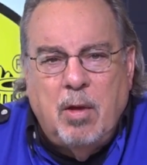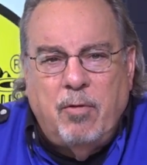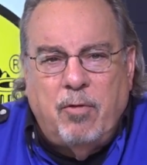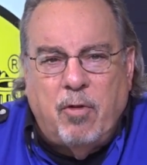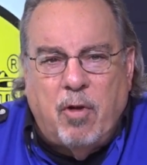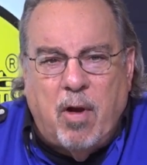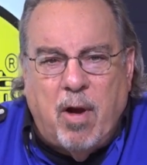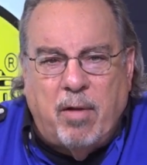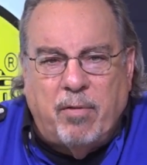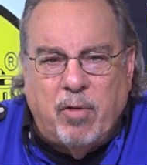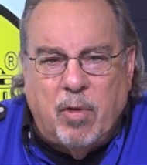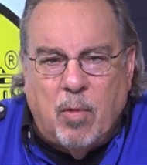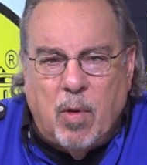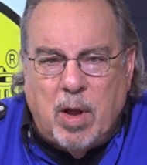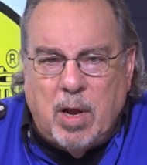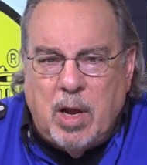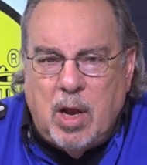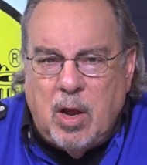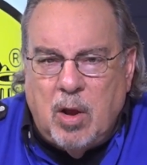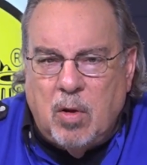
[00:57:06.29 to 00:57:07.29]
For
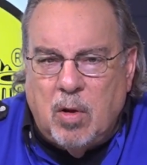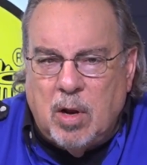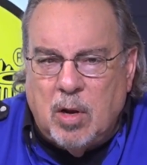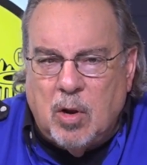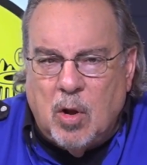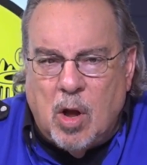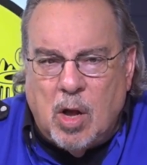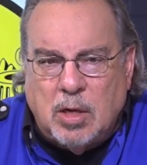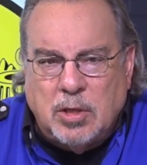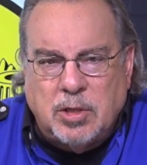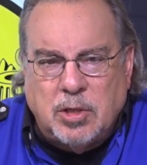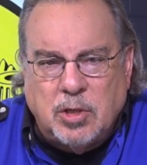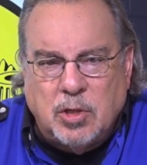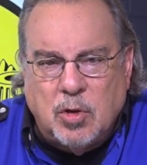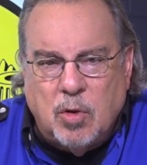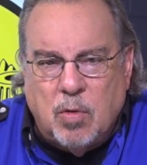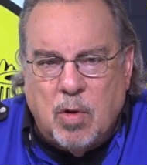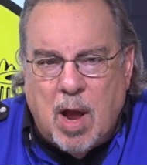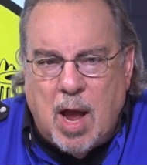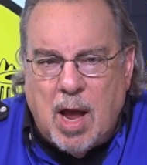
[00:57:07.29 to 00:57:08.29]
everyone here at Goss's
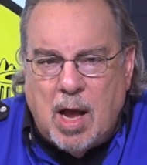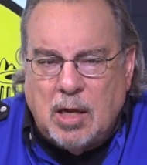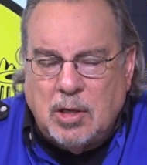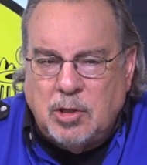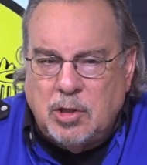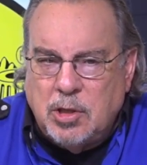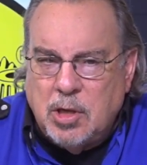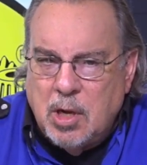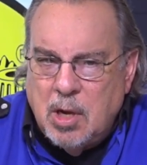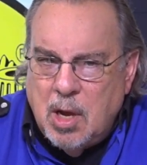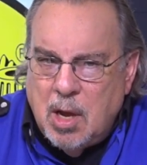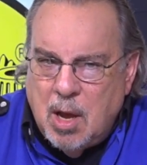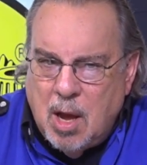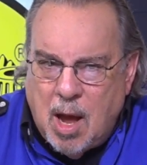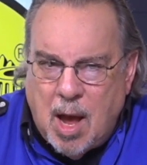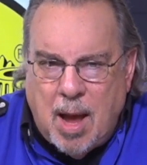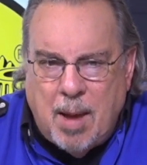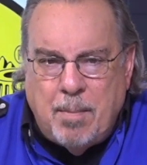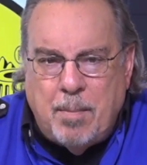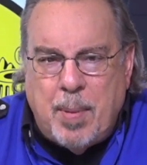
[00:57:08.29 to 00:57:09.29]
Garage,
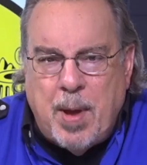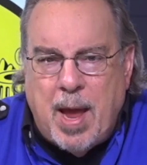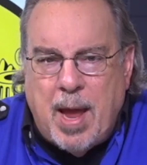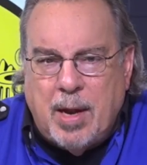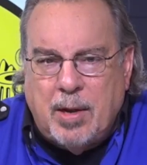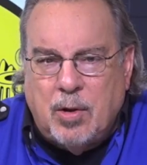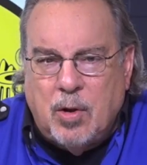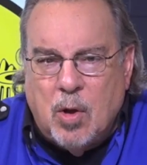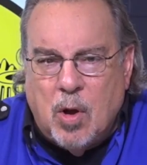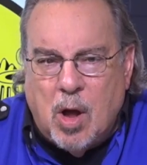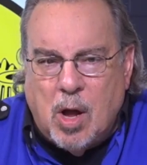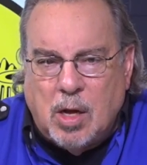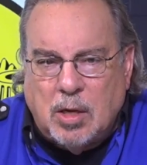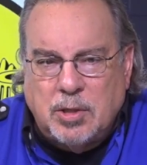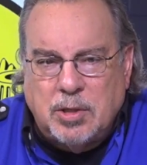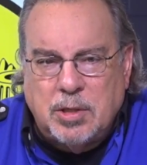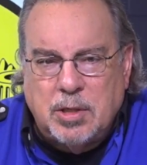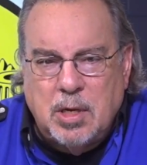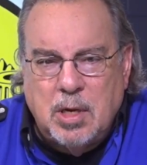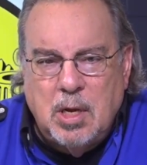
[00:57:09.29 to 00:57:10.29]
I'm Pat
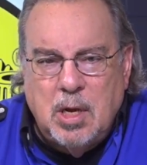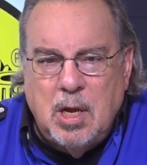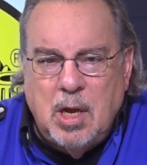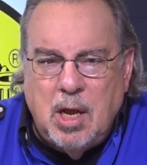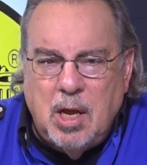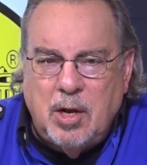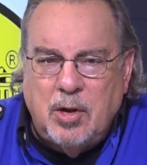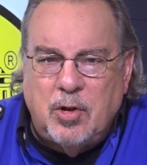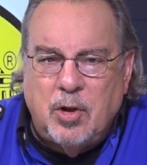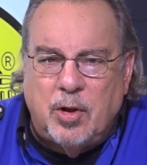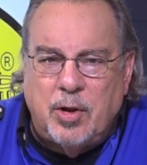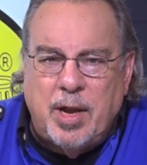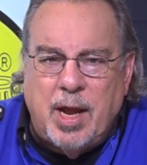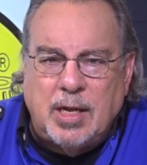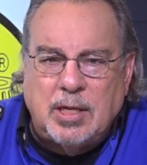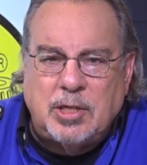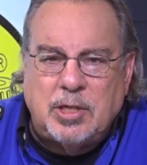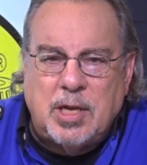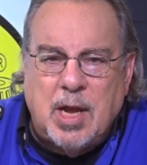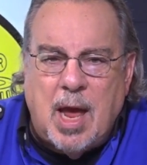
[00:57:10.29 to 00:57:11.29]
Goss. Until
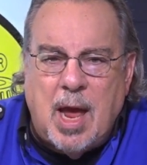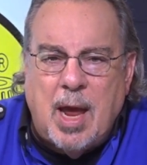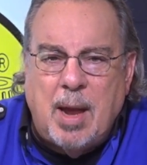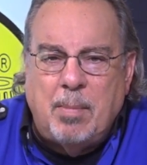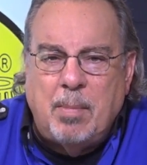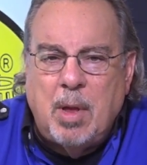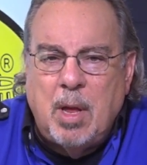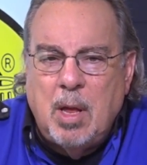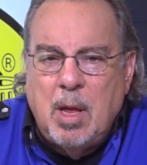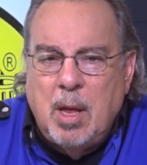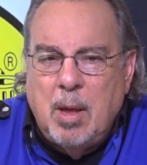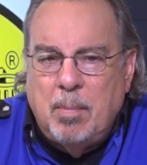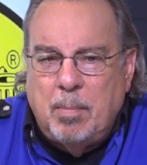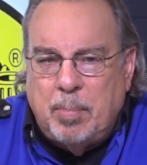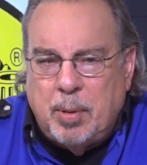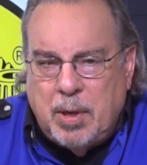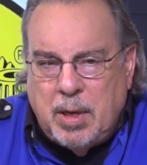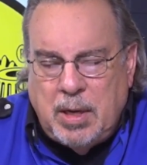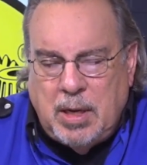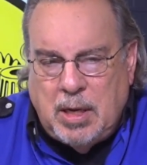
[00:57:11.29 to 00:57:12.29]
next time,
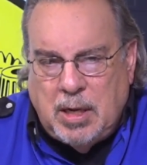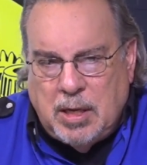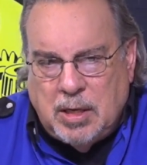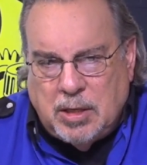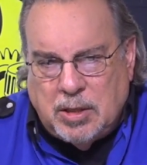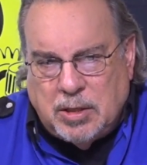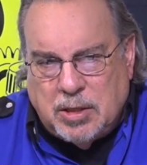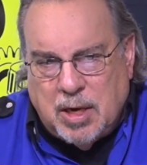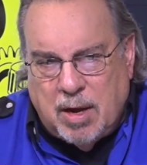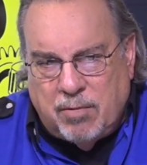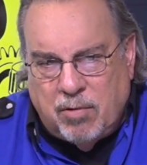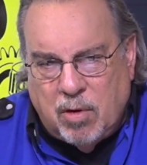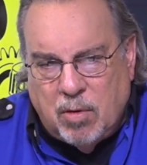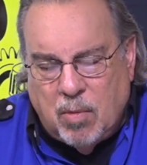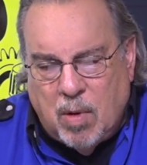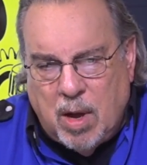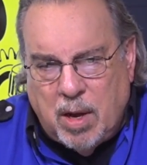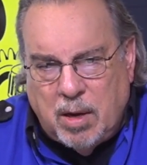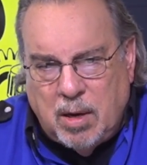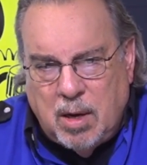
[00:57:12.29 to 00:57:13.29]
please,
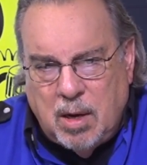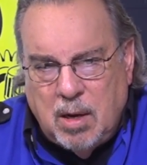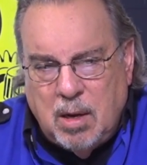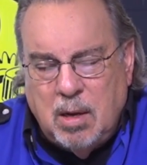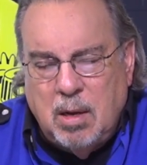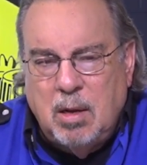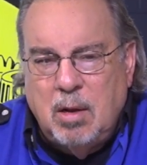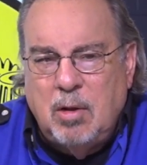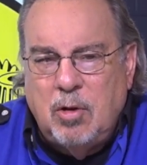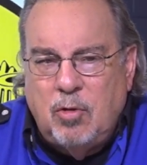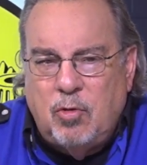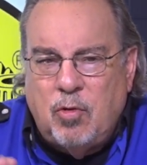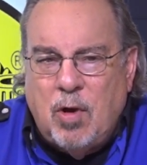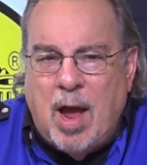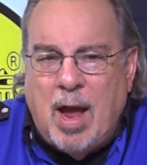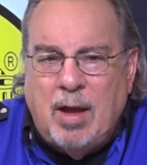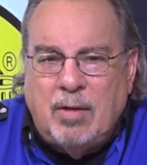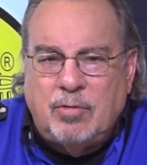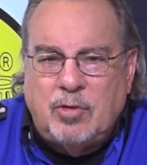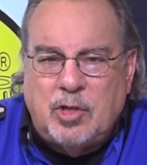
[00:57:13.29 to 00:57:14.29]
everyone,
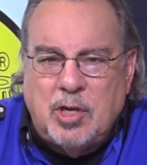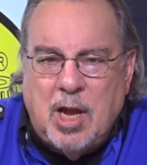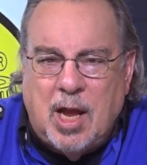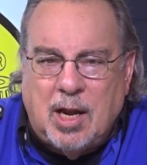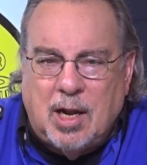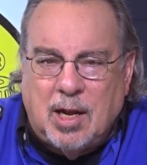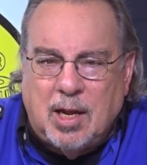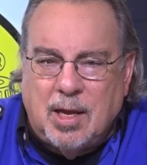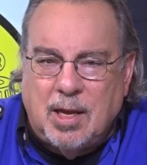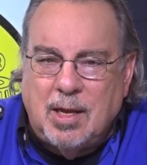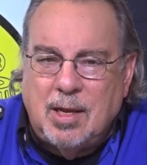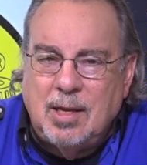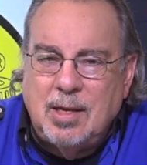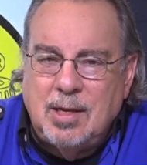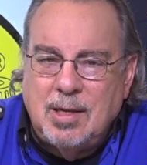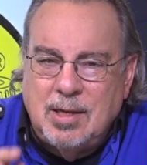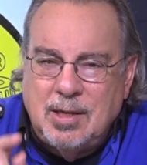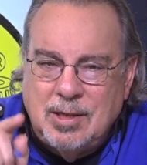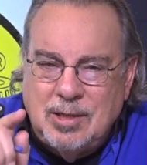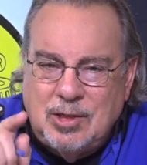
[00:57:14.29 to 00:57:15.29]
drive gently.
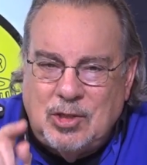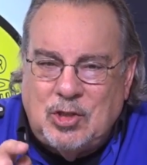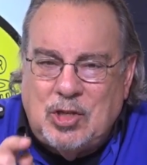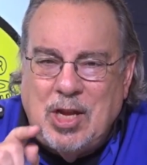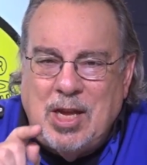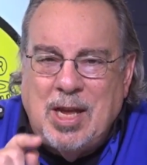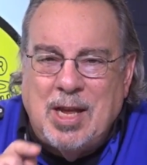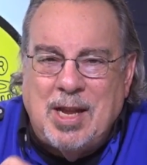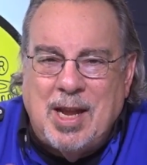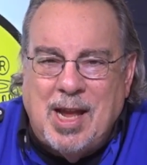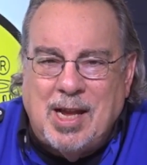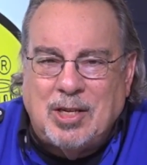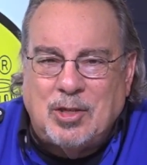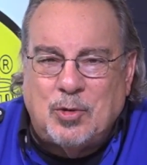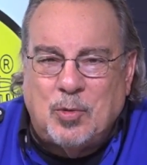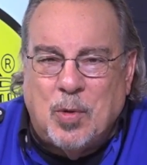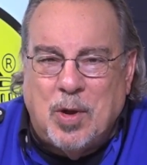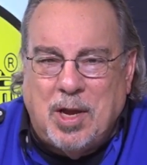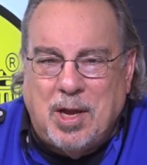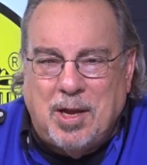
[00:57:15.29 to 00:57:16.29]
See you next
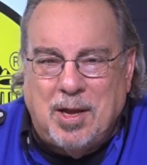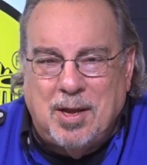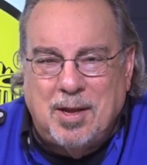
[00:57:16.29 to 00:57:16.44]
week.